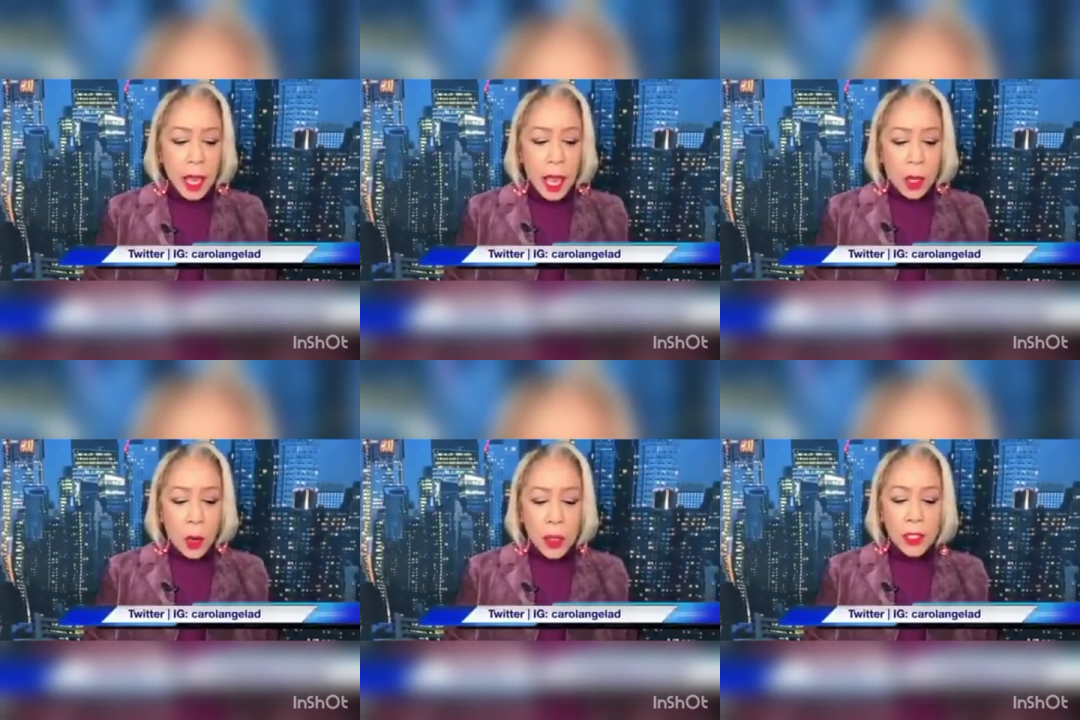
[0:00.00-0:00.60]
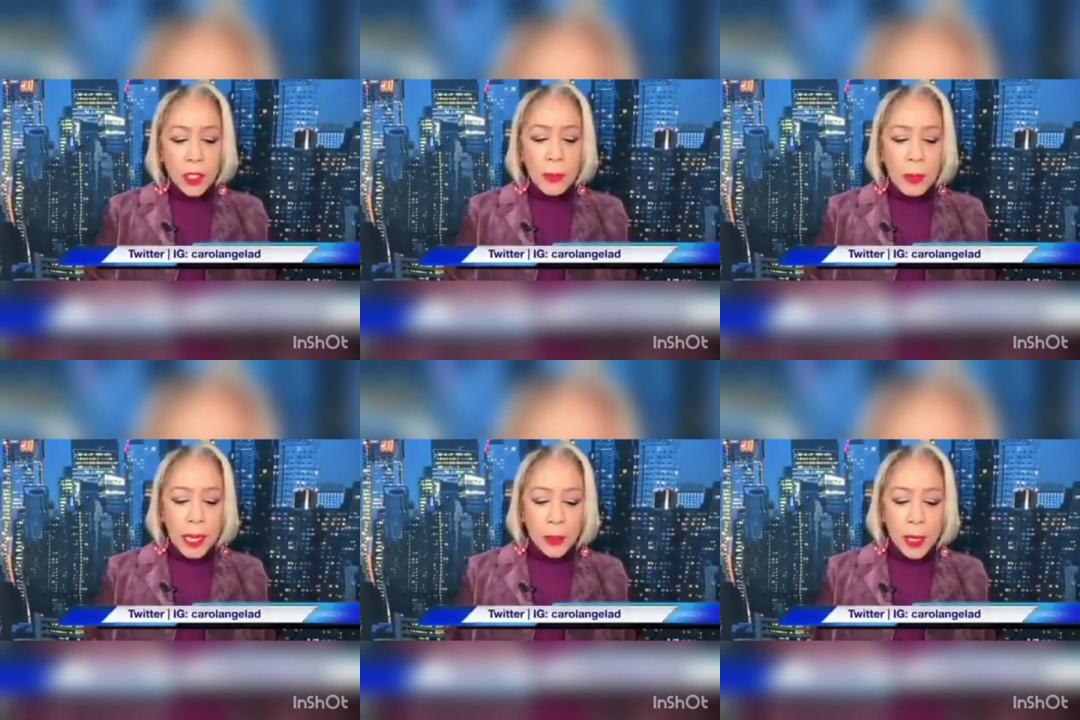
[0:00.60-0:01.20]
According to the
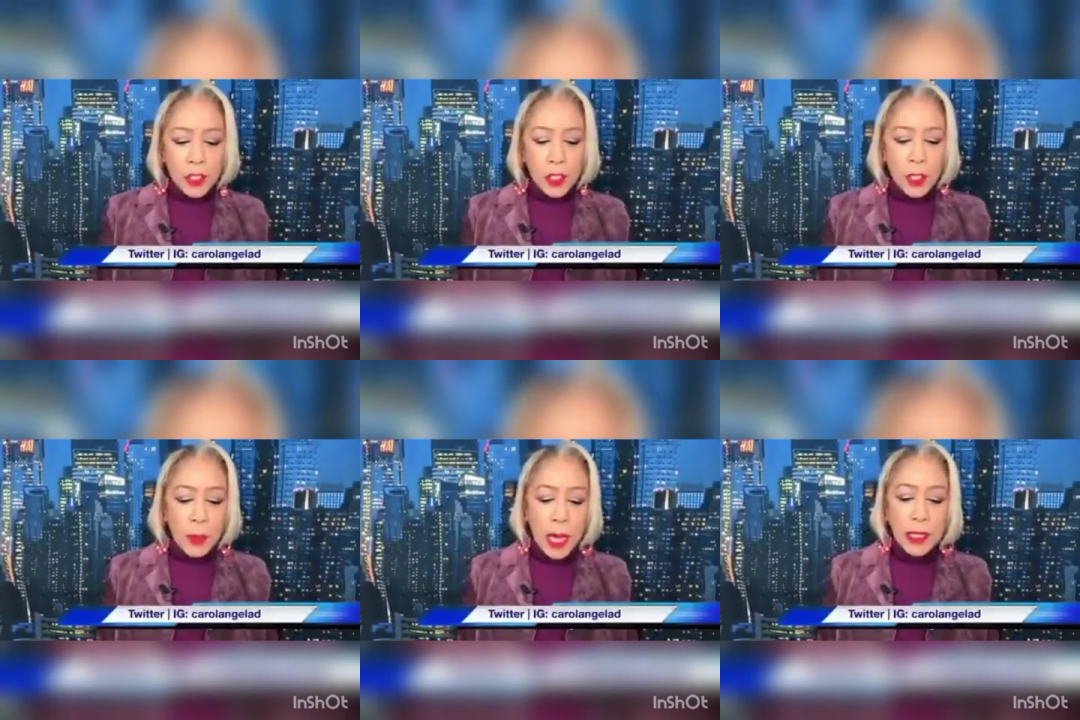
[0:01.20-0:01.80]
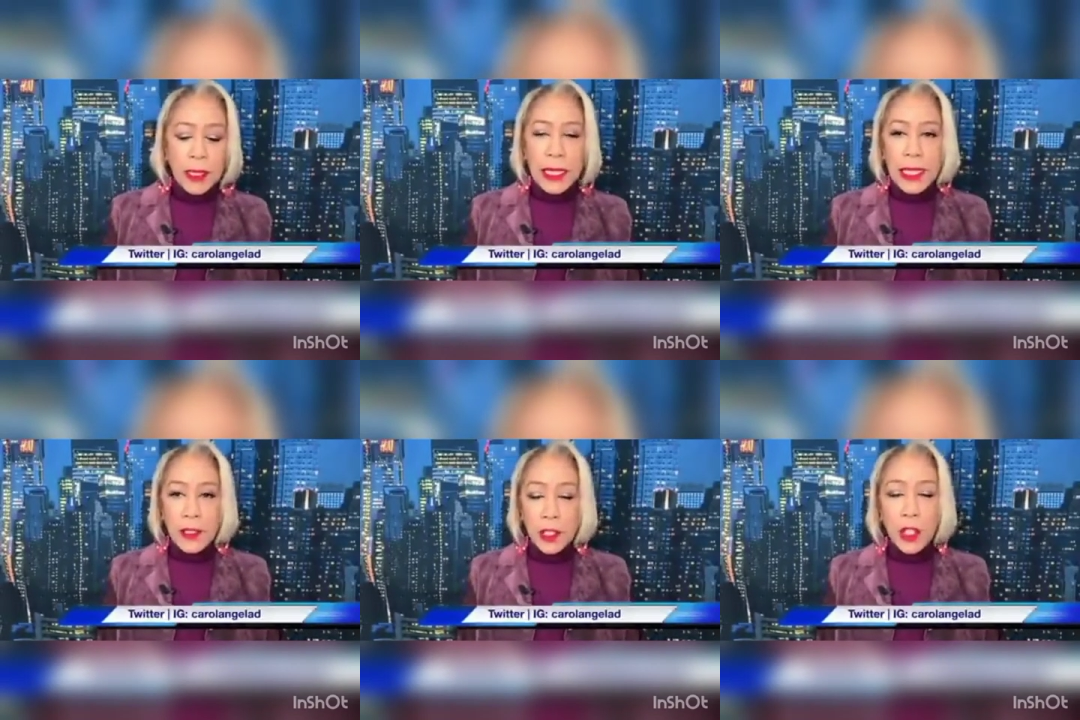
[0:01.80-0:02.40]
Migrations Policy
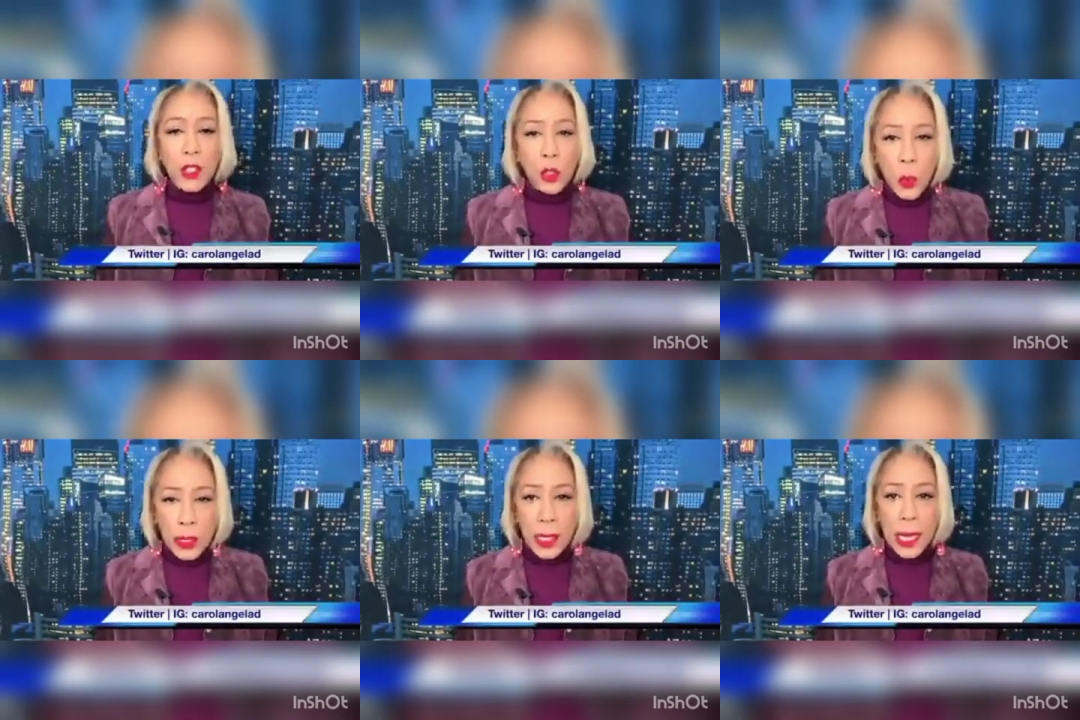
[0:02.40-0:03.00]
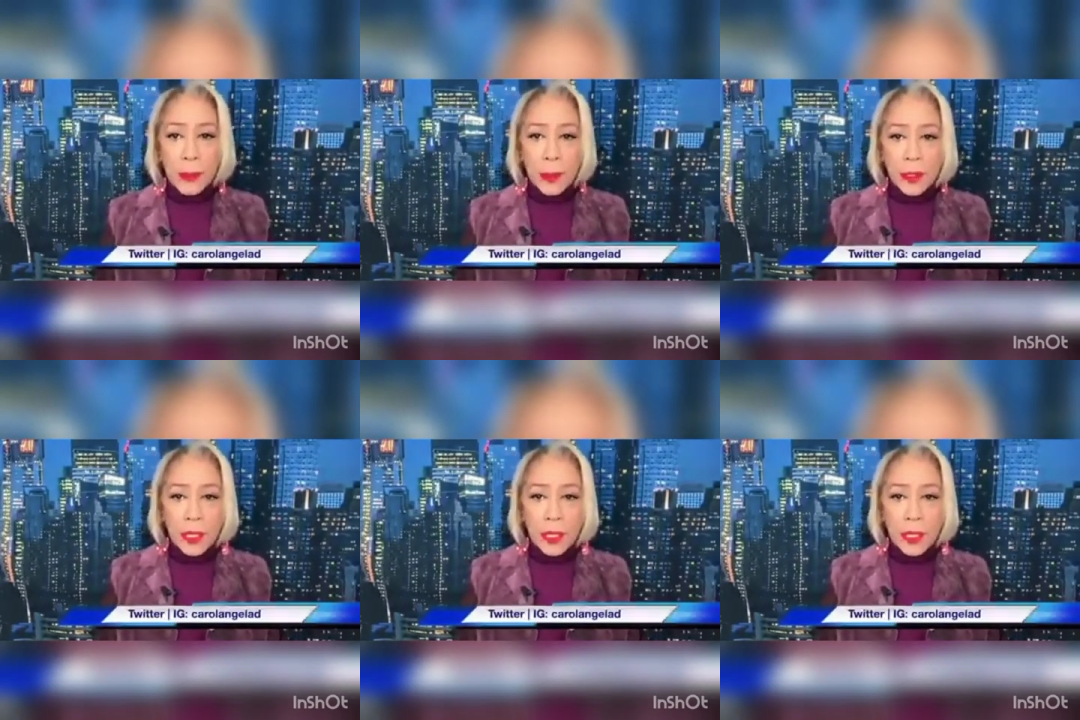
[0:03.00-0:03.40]
Institute, 29% of